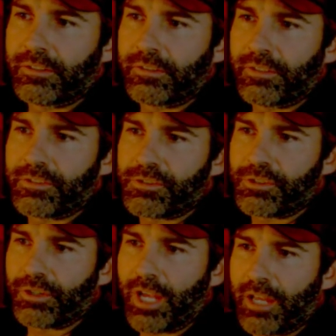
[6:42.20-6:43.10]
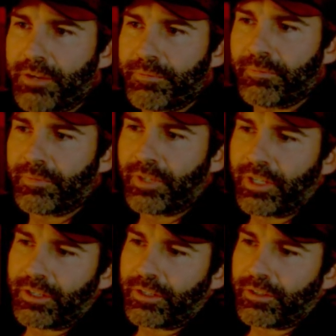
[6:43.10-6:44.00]
This is your head.
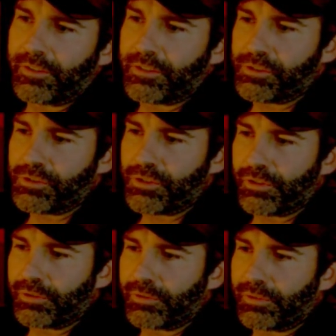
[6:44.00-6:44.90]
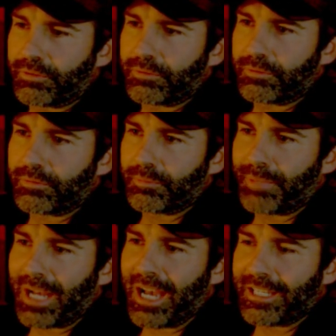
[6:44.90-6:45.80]
This is your
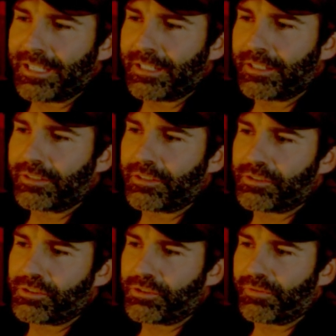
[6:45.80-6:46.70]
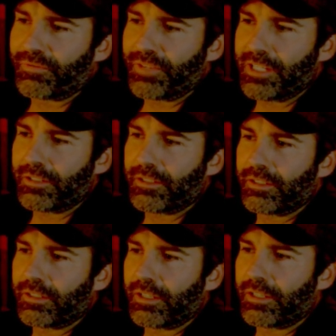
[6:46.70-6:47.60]
body. This is your feet.
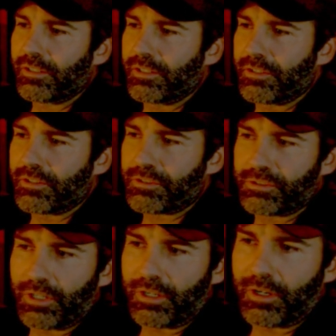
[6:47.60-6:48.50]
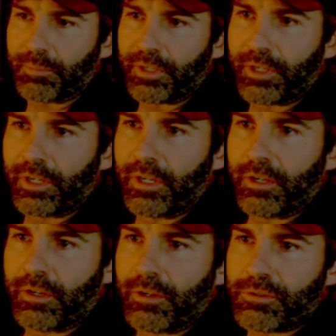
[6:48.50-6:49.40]
And then this is the hump.
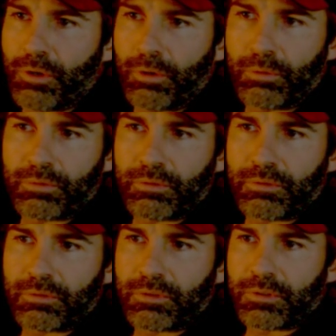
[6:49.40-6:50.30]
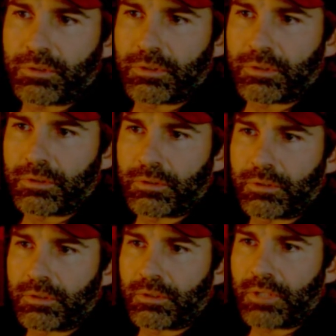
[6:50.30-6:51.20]
So
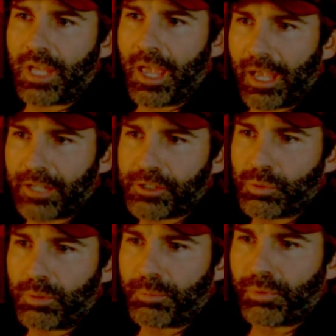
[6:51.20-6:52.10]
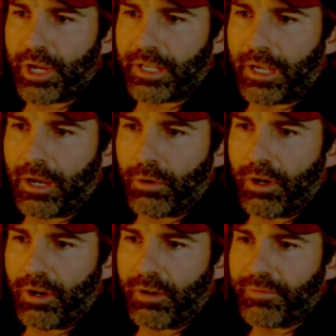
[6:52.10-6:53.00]
the actual breakout
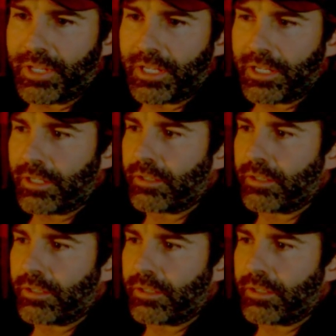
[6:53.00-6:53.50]
of the